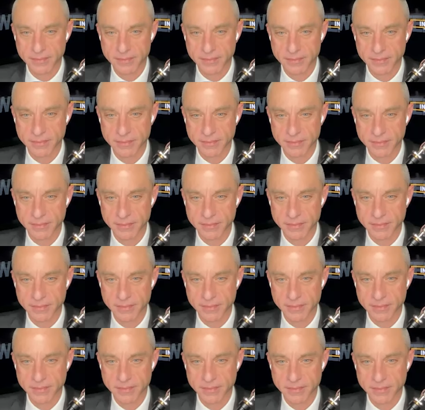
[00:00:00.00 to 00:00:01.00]

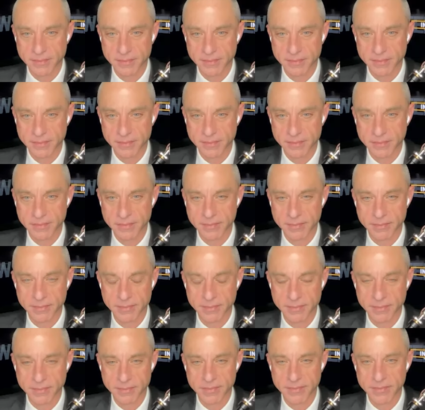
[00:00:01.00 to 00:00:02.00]

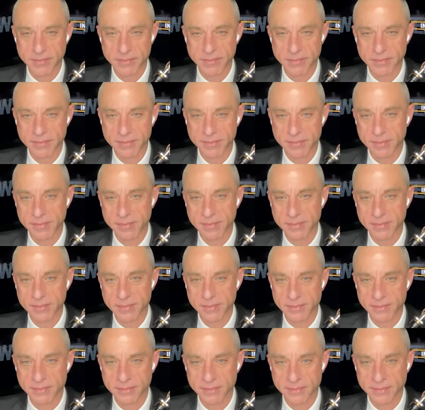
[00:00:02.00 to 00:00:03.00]

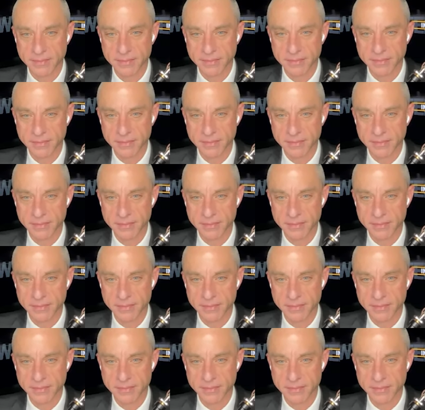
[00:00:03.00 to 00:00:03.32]
(silent)